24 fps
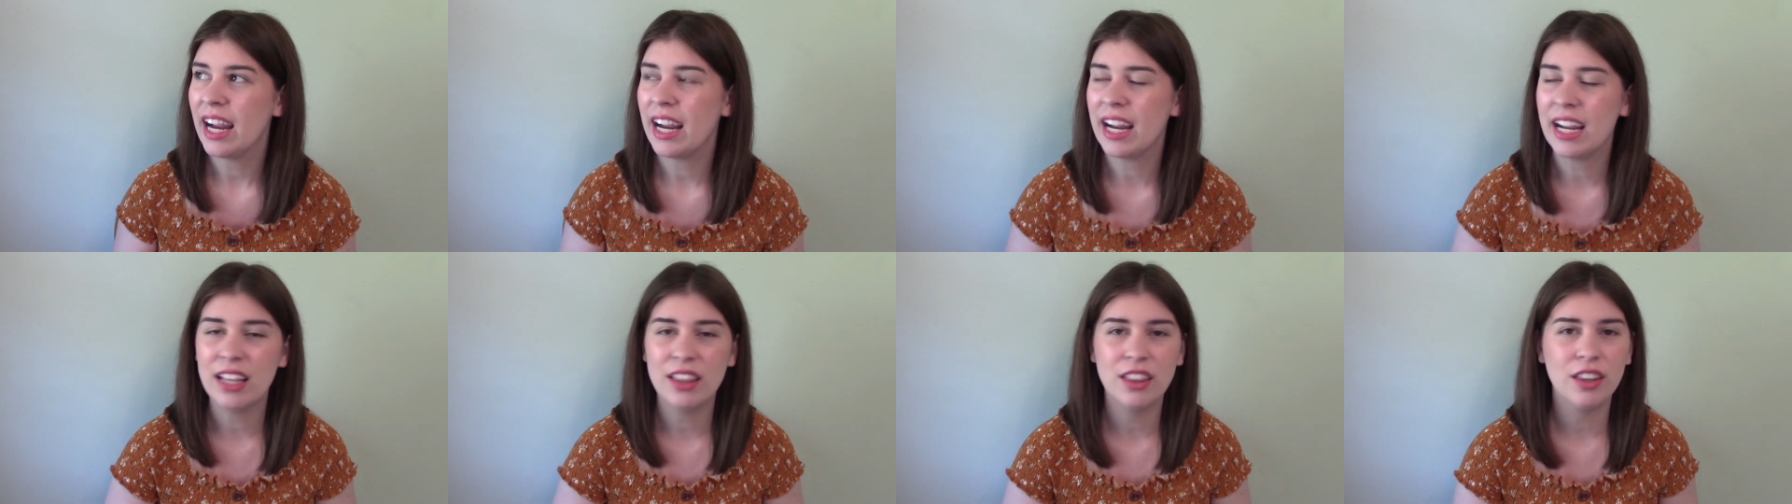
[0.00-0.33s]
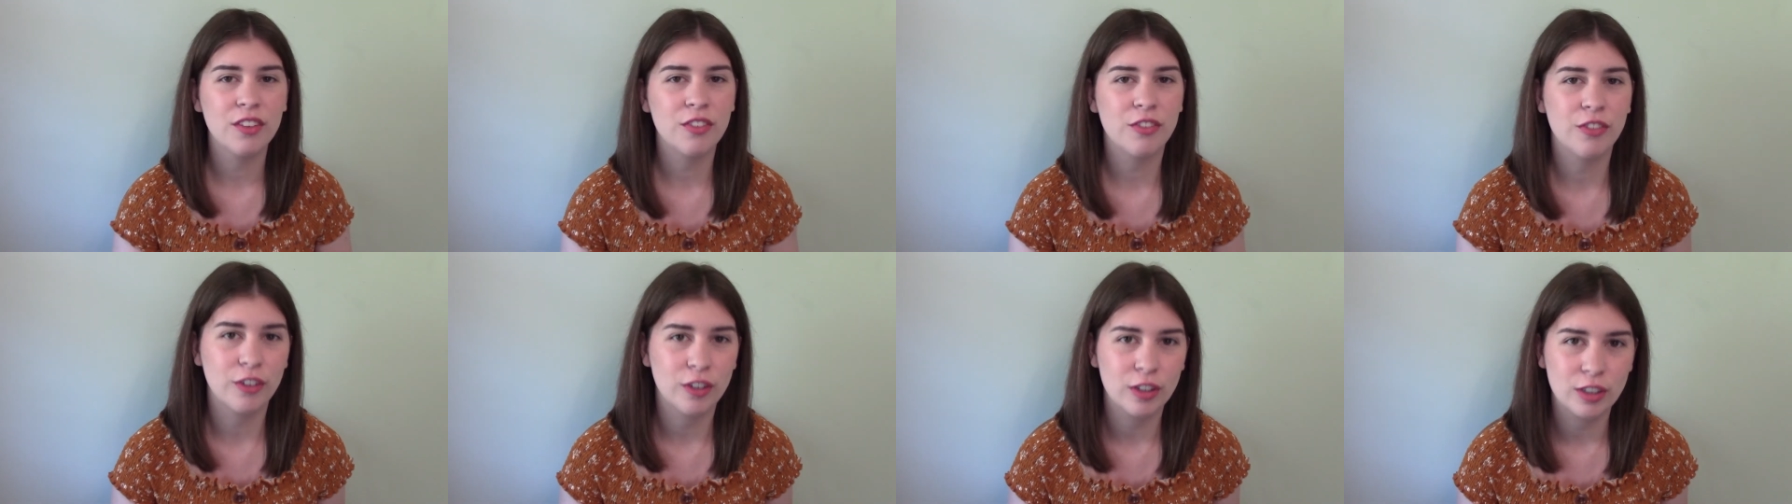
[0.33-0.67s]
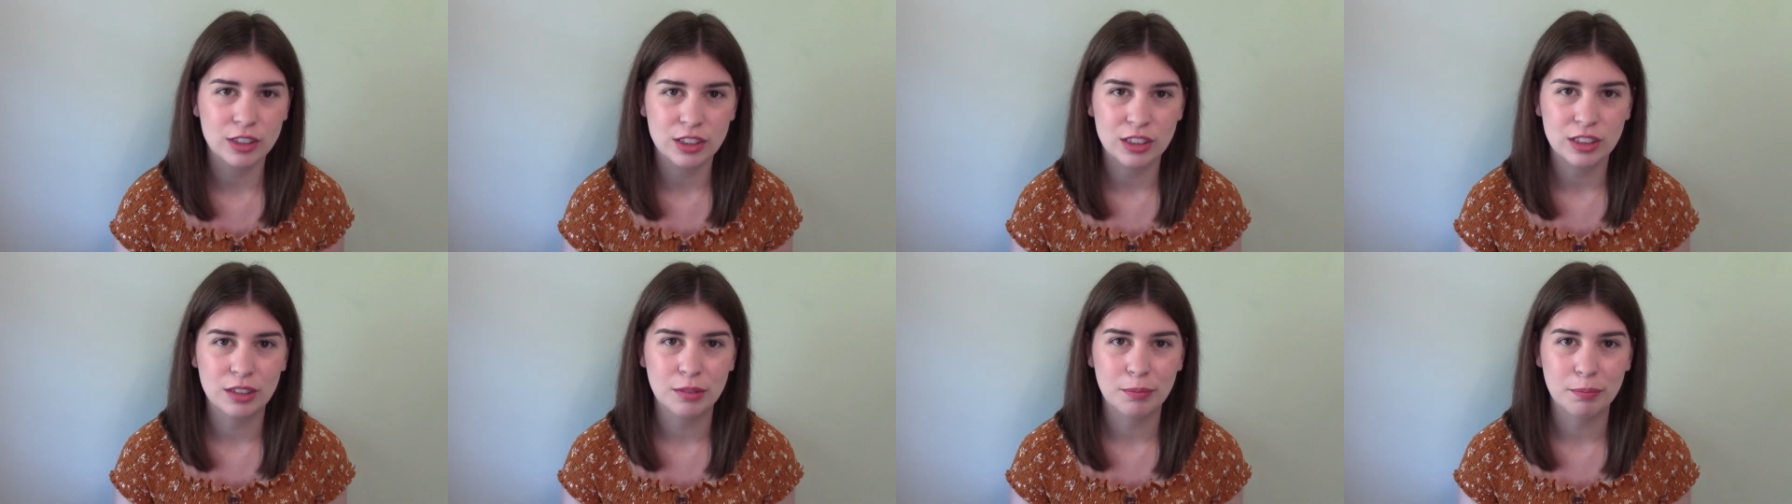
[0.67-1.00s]
in the
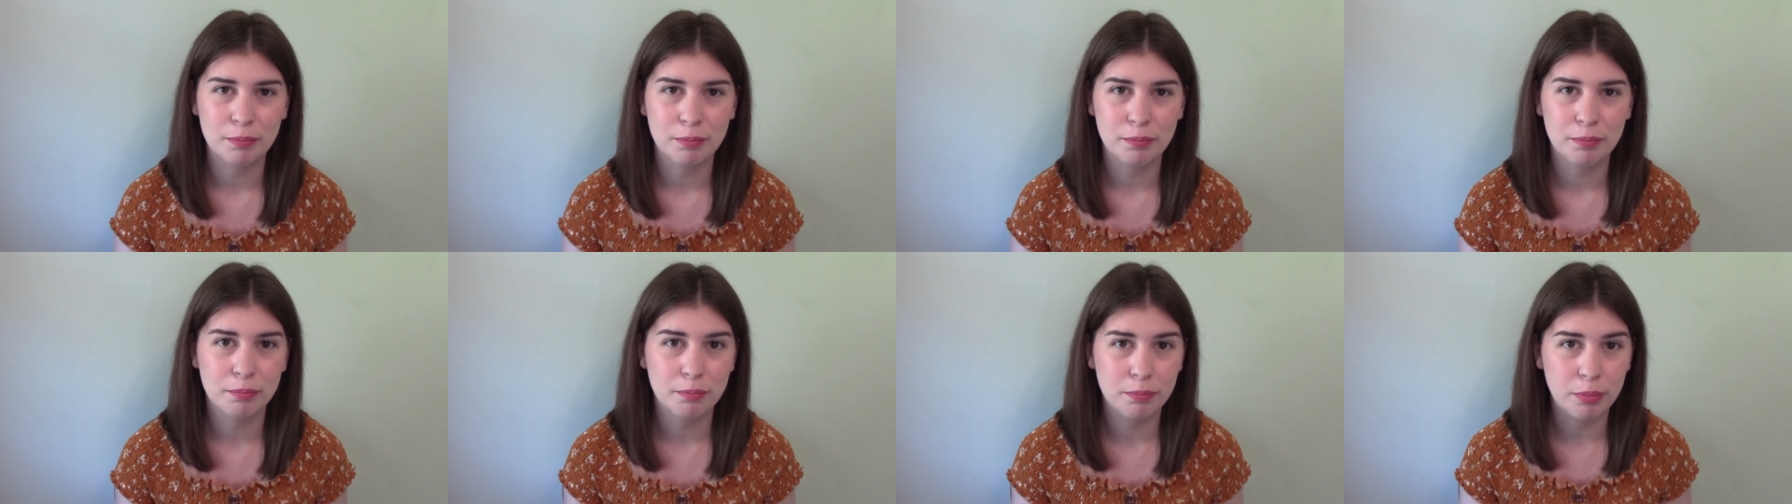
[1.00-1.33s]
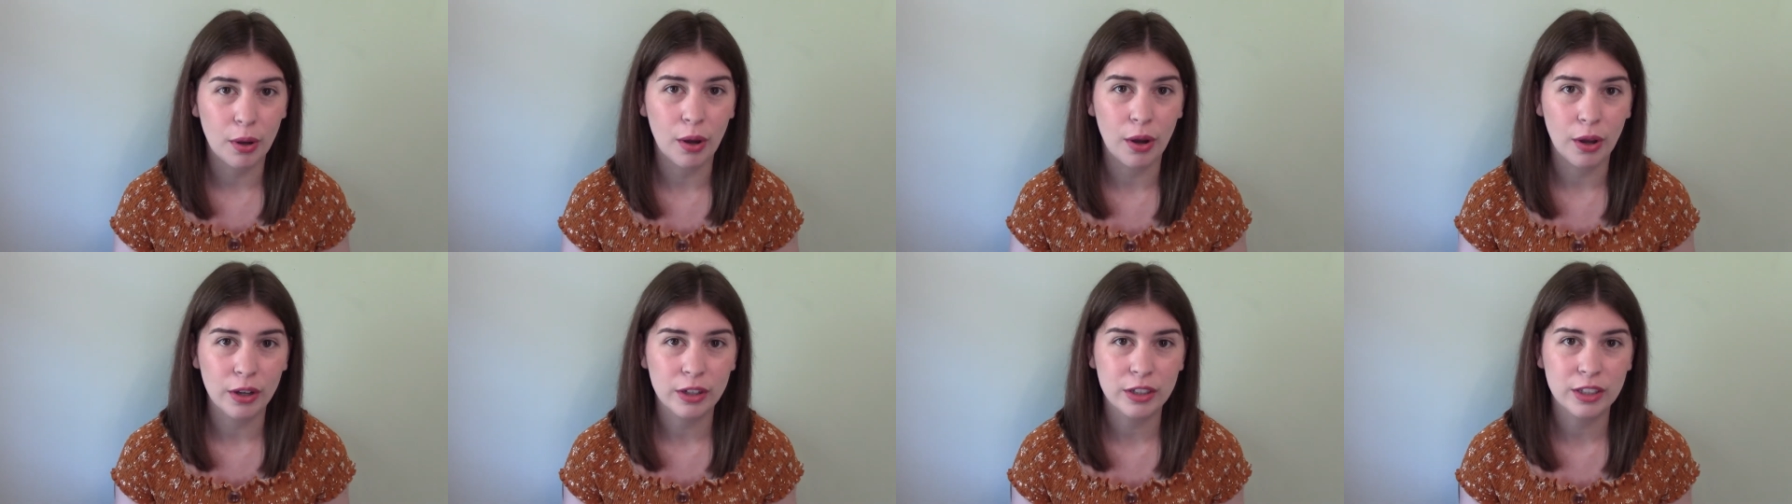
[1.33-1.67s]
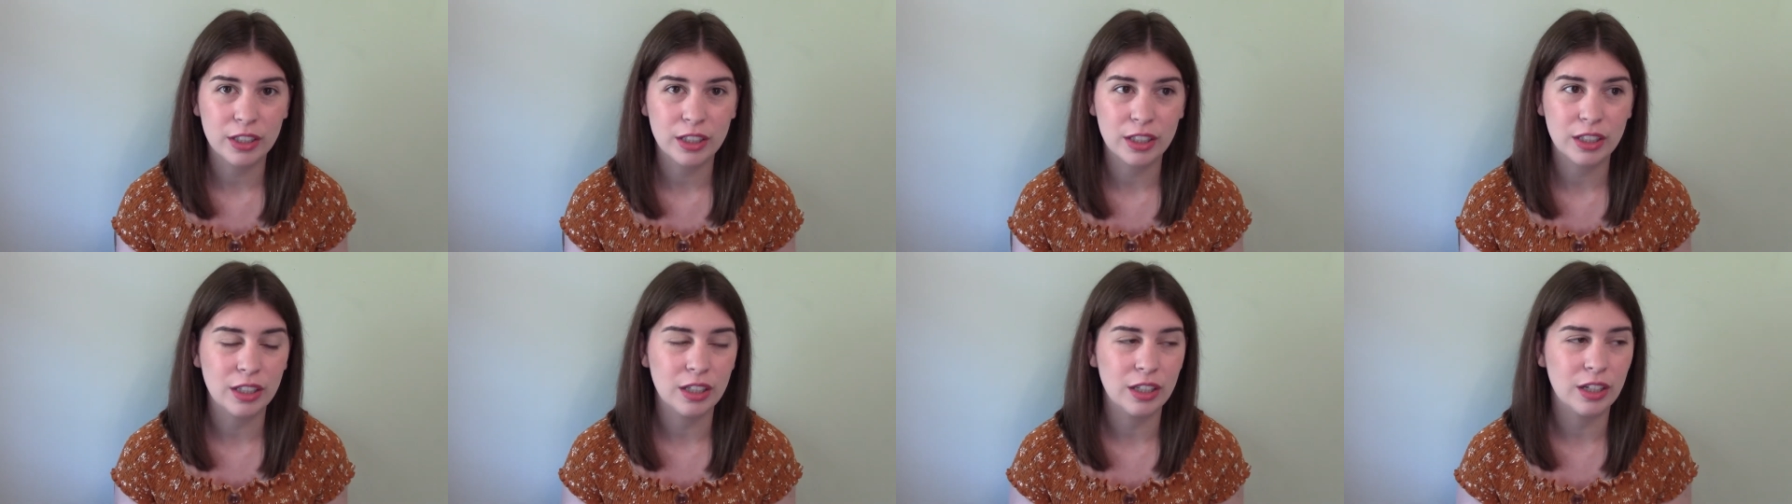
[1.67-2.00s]
first
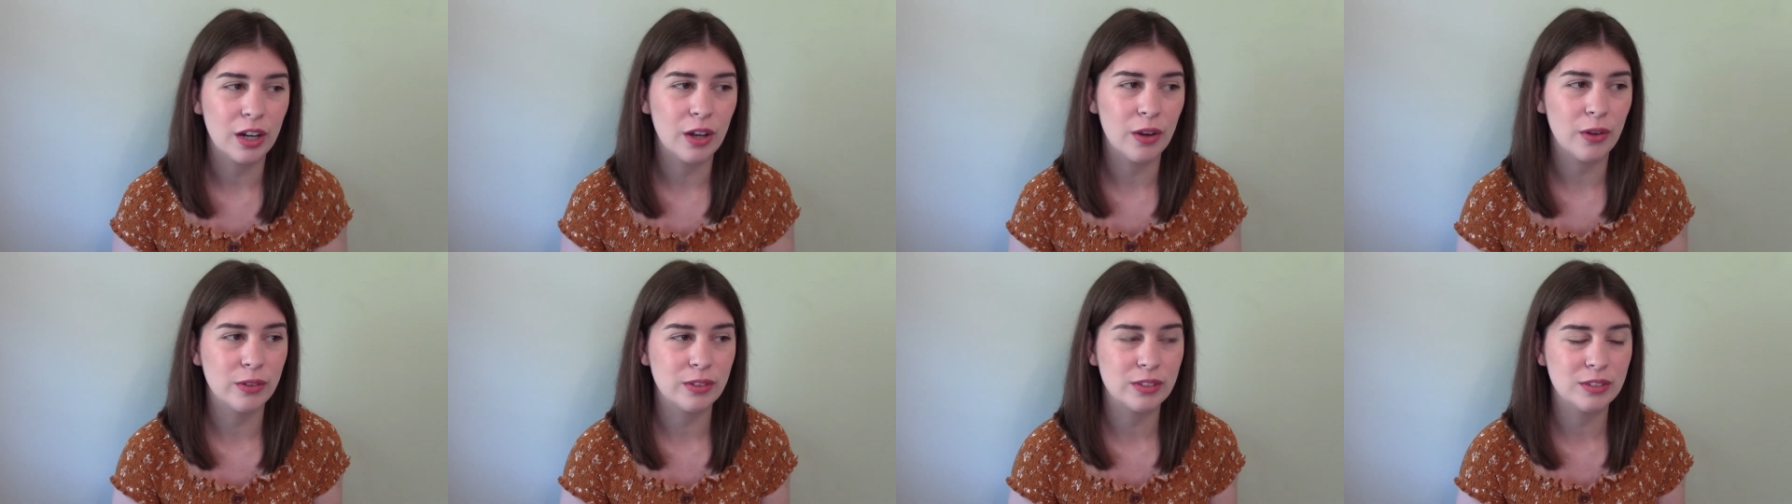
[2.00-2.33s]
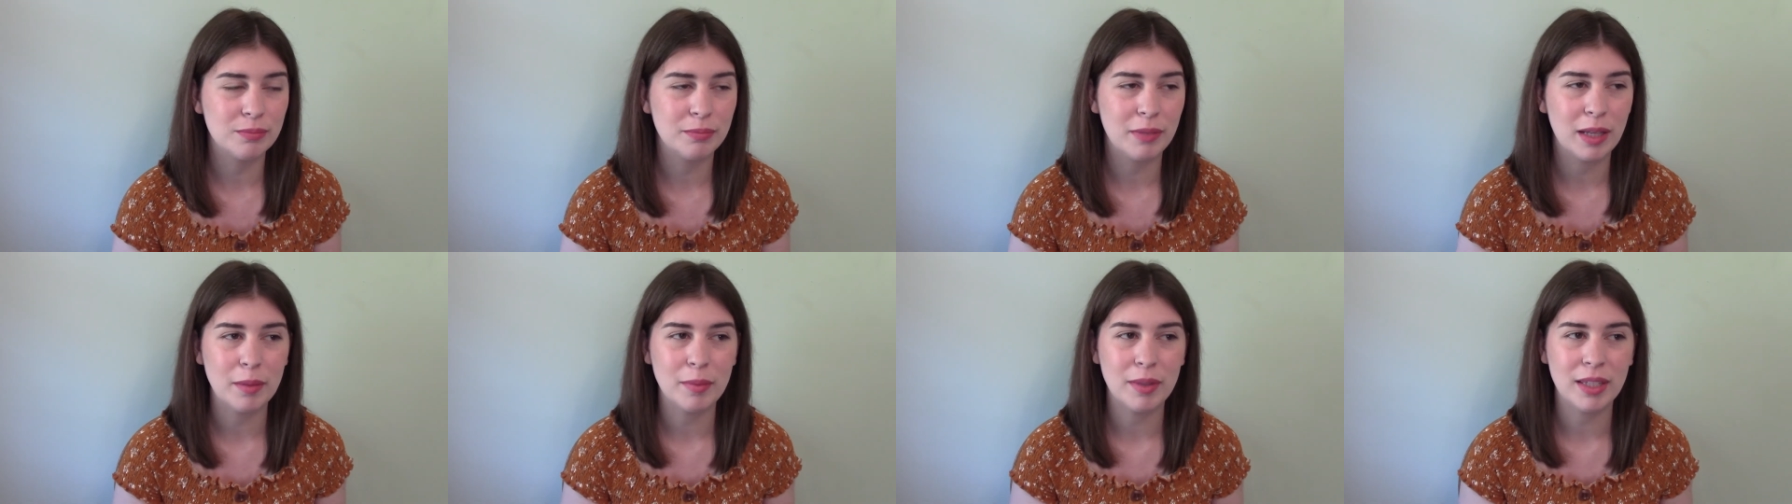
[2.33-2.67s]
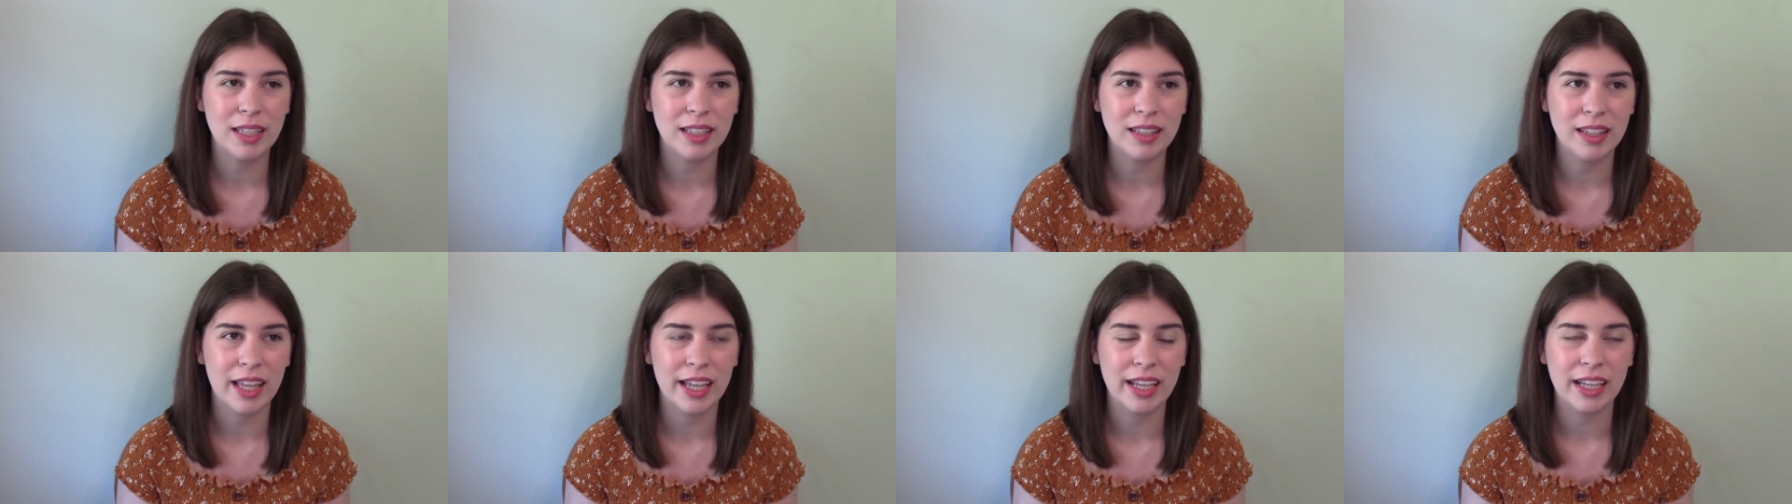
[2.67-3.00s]
book, you know,
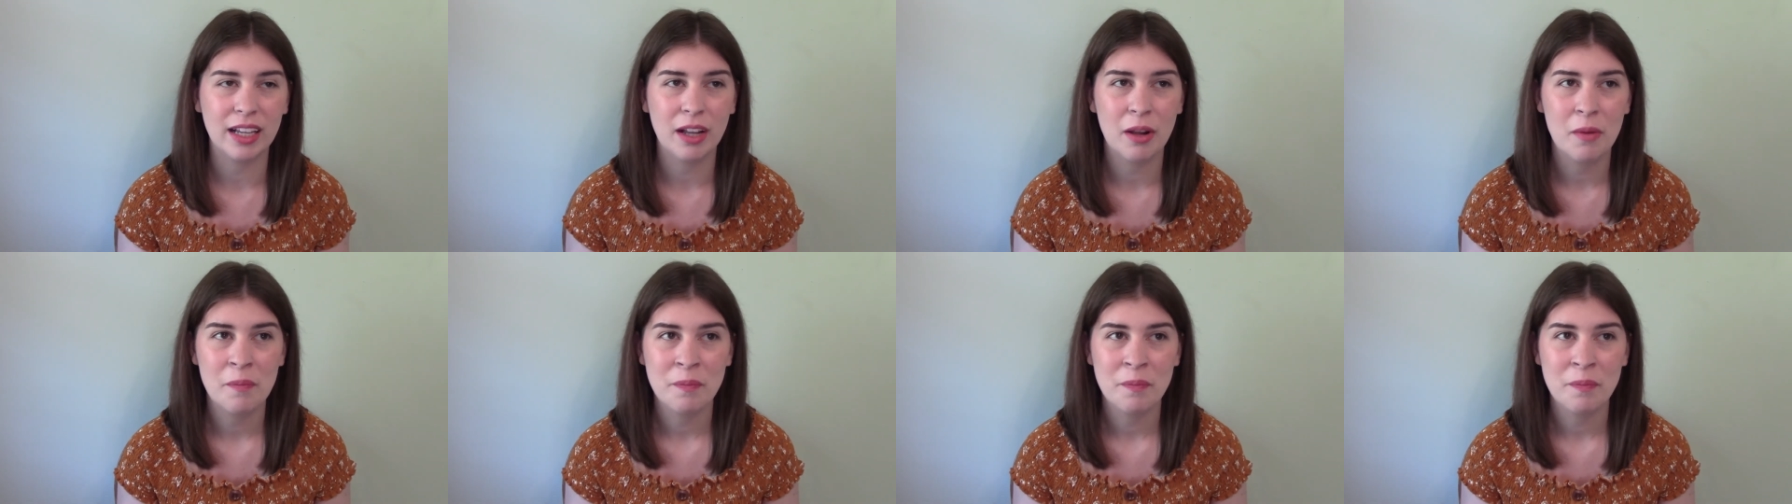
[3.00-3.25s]
maybe like